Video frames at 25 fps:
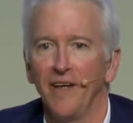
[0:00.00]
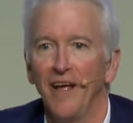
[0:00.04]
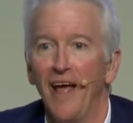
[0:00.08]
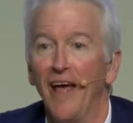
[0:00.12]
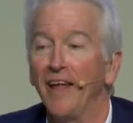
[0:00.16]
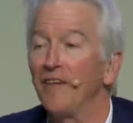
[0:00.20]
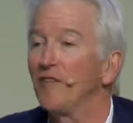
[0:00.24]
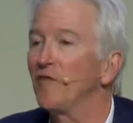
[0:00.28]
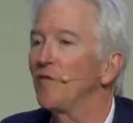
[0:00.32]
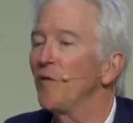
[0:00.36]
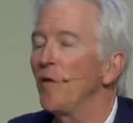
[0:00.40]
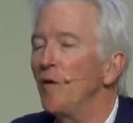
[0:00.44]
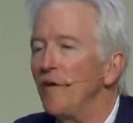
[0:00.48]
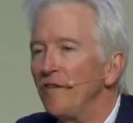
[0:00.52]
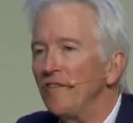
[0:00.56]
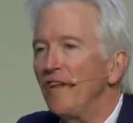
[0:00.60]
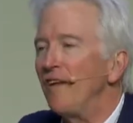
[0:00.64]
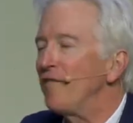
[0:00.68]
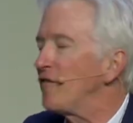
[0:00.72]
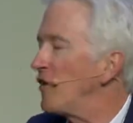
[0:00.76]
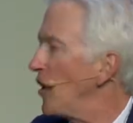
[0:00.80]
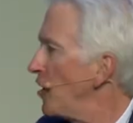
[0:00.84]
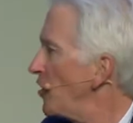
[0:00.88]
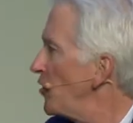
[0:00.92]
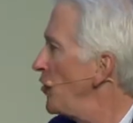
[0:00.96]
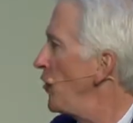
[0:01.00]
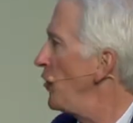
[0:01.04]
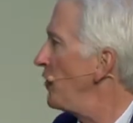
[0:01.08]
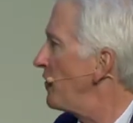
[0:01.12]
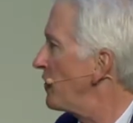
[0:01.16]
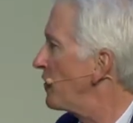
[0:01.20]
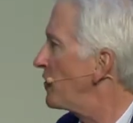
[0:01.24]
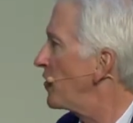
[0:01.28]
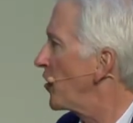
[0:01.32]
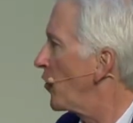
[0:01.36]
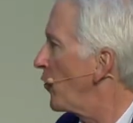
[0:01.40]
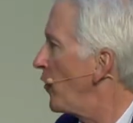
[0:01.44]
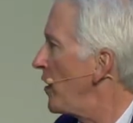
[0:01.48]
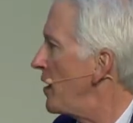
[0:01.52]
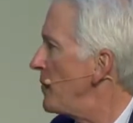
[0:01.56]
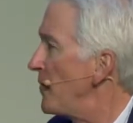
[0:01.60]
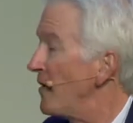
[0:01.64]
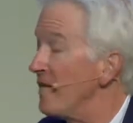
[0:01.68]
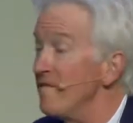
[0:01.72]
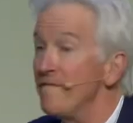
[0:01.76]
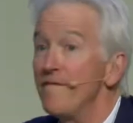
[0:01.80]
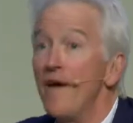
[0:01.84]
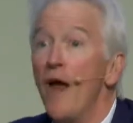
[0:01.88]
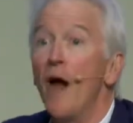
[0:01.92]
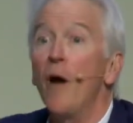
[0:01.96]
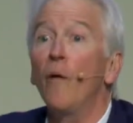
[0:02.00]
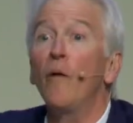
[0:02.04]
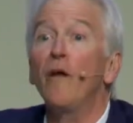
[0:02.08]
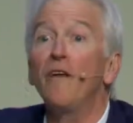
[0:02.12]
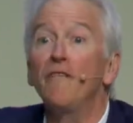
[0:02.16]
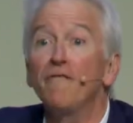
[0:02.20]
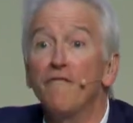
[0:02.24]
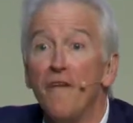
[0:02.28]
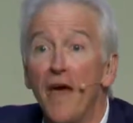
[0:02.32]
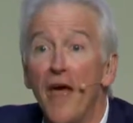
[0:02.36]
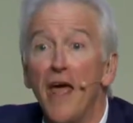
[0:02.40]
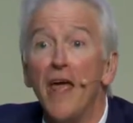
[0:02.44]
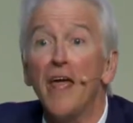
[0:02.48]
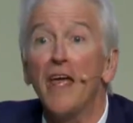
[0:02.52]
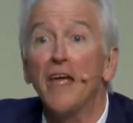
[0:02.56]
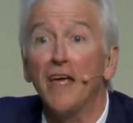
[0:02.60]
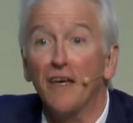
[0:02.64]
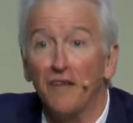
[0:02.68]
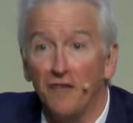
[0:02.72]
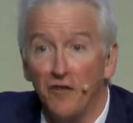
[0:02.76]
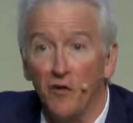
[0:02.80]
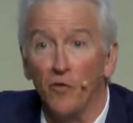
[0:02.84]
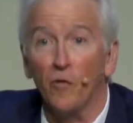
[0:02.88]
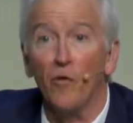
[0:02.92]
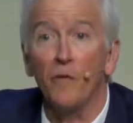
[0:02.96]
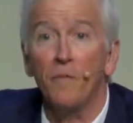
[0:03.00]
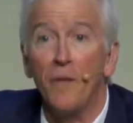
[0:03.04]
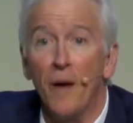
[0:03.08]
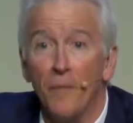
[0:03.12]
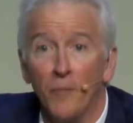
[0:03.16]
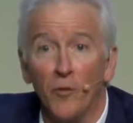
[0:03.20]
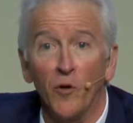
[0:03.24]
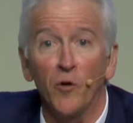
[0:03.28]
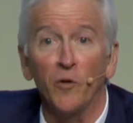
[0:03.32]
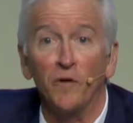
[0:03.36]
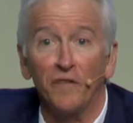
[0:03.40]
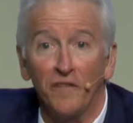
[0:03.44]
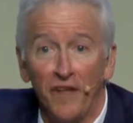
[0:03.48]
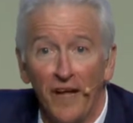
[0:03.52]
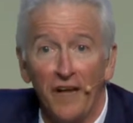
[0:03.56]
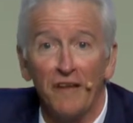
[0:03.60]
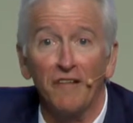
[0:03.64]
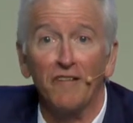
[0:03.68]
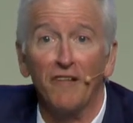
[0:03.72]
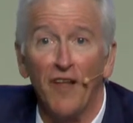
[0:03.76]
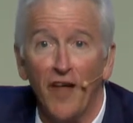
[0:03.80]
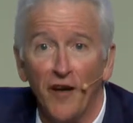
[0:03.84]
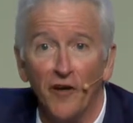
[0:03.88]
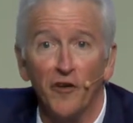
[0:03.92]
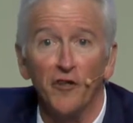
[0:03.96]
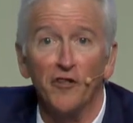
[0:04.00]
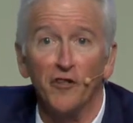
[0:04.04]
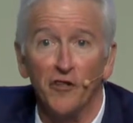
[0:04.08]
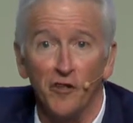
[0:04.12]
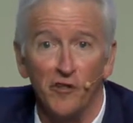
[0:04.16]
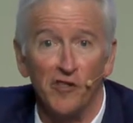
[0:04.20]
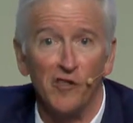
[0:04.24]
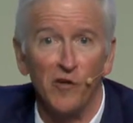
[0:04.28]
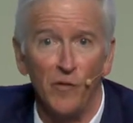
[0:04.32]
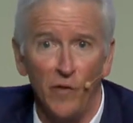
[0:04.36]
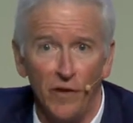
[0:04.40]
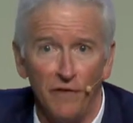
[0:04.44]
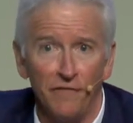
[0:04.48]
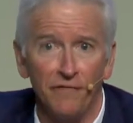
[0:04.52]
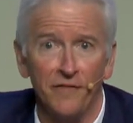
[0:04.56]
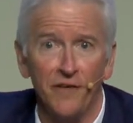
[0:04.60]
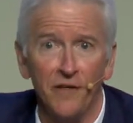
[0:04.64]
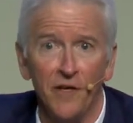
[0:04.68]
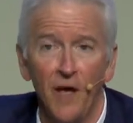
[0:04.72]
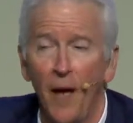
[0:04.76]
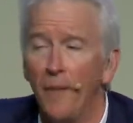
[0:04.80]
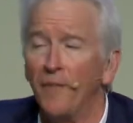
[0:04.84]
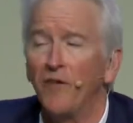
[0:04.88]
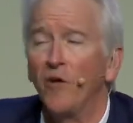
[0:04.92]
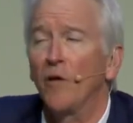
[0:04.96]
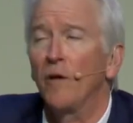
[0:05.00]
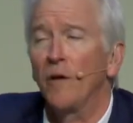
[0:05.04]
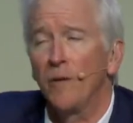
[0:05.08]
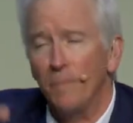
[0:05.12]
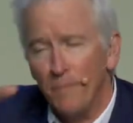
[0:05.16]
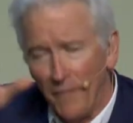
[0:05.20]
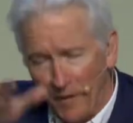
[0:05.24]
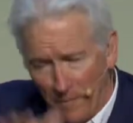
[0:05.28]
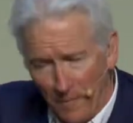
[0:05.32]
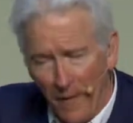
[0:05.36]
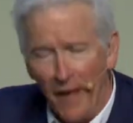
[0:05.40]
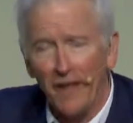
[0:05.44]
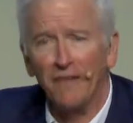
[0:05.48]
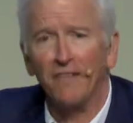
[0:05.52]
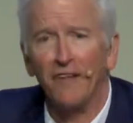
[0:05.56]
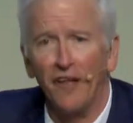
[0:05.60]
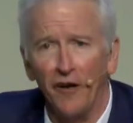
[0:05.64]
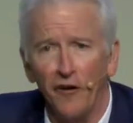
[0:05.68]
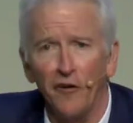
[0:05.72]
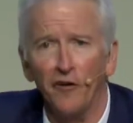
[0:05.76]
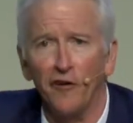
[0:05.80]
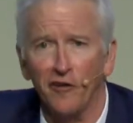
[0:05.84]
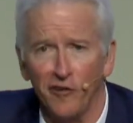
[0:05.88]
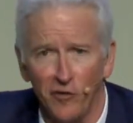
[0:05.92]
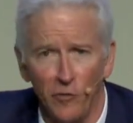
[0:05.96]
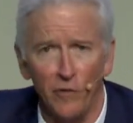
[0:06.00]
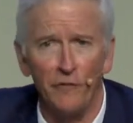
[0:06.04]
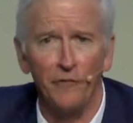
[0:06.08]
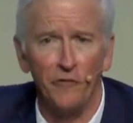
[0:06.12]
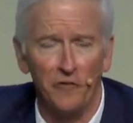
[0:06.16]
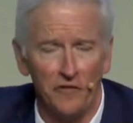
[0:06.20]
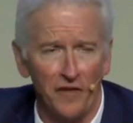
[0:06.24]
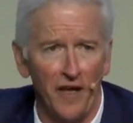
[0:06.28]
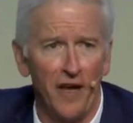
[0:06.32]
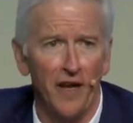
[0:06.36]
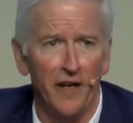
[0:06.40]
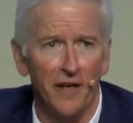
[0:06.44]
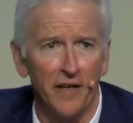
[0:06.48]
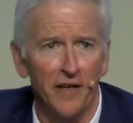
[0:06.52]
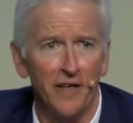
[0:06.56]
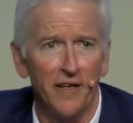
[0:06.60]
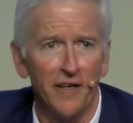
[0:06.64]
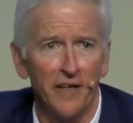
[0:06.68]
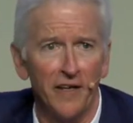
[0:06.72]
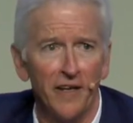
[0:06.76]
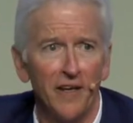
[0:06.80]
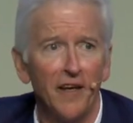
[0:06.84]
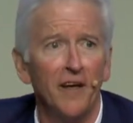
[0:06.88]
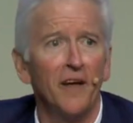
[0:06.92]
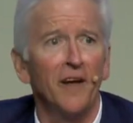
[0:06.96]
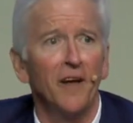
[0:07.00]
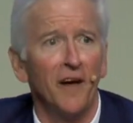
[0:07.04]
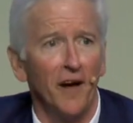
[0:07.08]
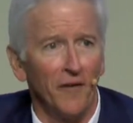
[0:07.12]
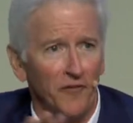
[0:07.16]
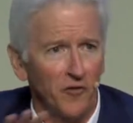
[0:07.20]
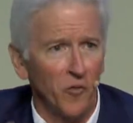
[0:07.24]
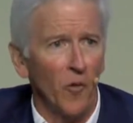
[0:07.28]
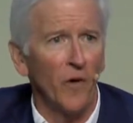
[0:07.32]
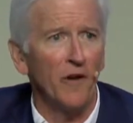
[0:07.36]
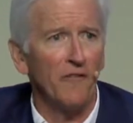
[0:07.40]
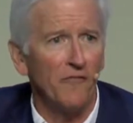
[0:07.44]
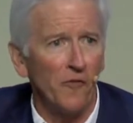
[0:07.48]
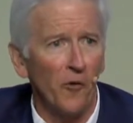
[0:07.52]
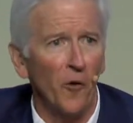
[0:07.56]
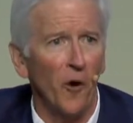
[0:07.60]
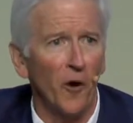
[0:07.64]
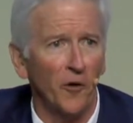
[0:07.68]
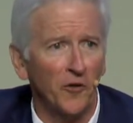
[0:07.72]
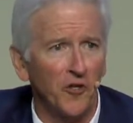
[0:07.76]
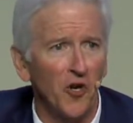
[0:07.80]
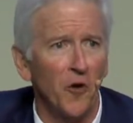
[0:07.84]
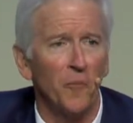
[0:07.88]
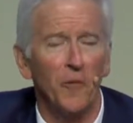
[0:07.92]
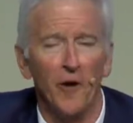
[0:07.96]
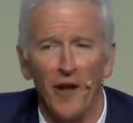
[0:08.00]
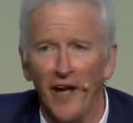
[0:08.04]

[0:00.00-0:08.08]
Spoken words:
As soon as they've concluded this agreement, very vague, as you'll remember, McMahon's letter to Sharif Hussein of 24 October